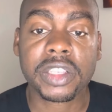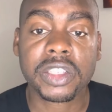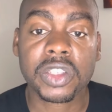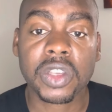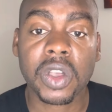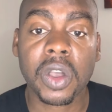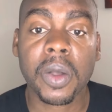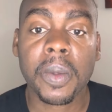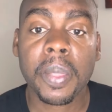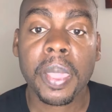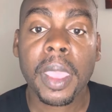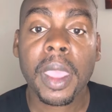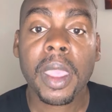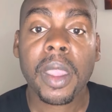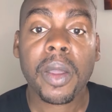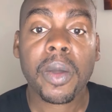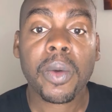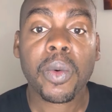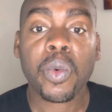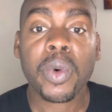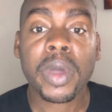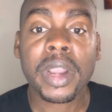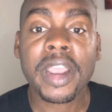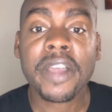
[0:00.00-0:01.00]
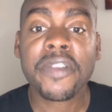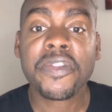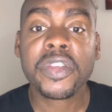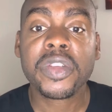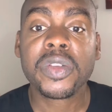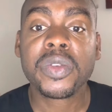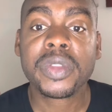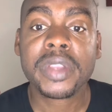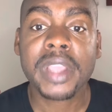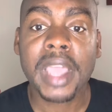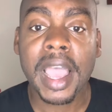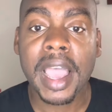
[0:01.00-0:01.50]
So whenever
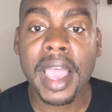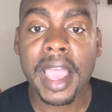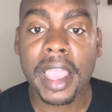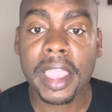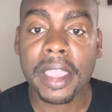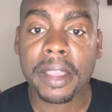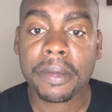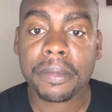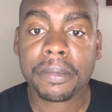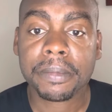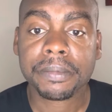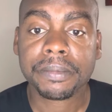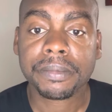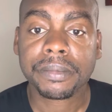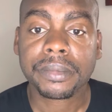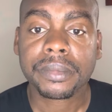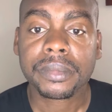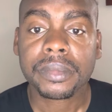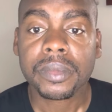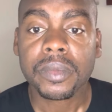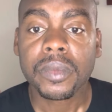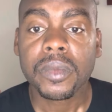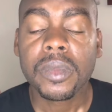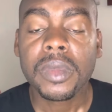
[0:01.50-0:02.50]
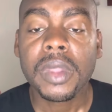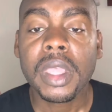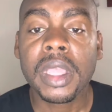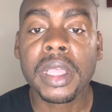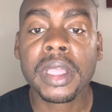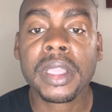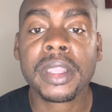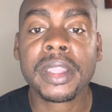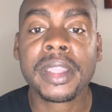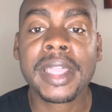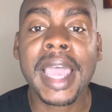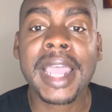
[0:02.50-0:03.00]
you die,
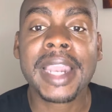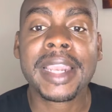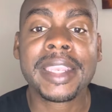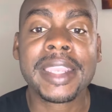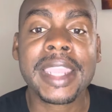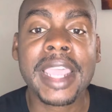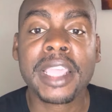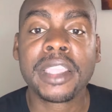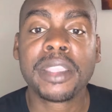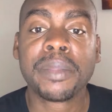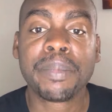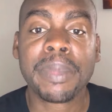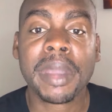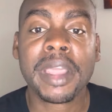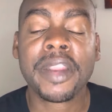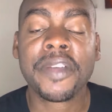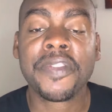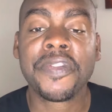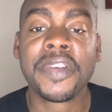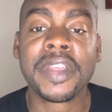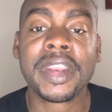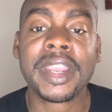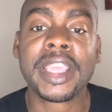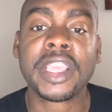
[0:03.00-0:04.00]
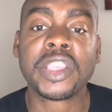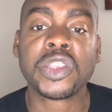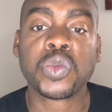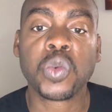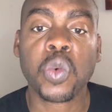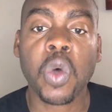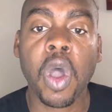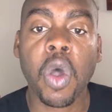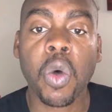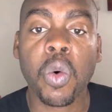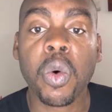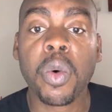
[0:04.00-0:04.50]
that death benefit is
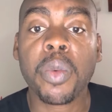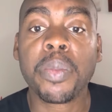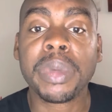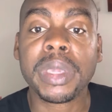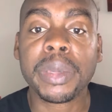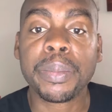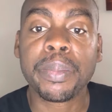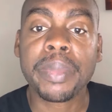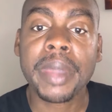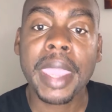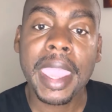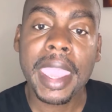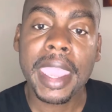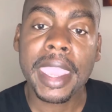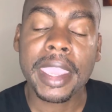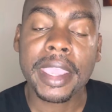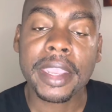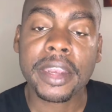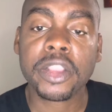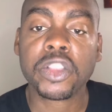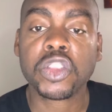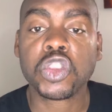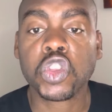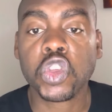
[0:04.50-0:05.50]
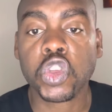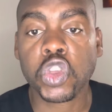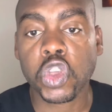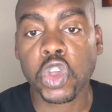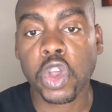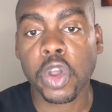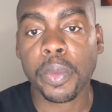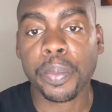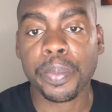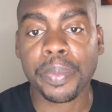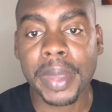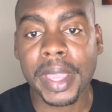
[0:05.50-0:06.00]
what will be paid to
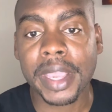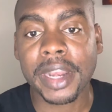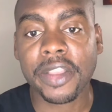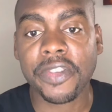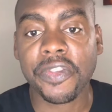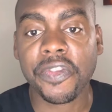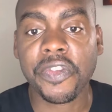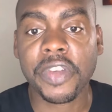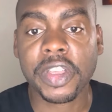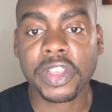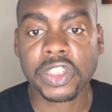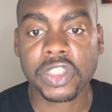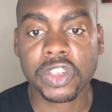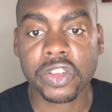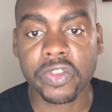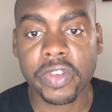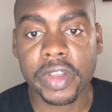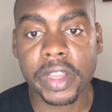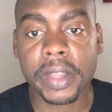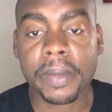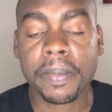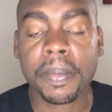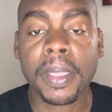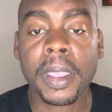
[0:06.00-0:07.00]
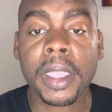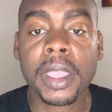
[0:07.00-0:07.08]
your beneficiary.